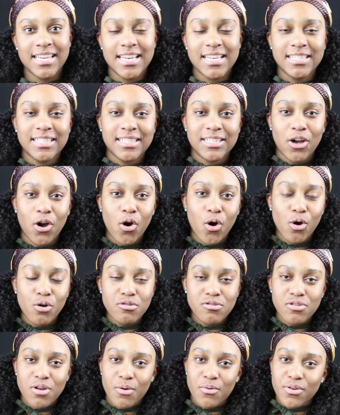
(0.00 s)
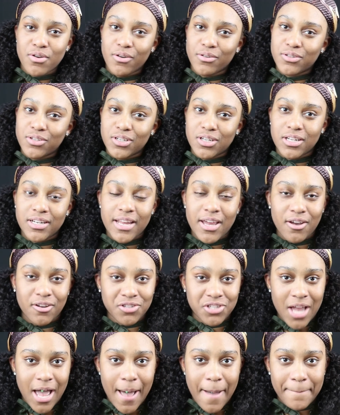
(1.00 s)
It's the whole, you know, we go to the
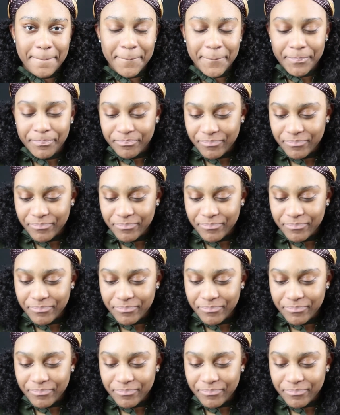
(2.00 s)
nail shop.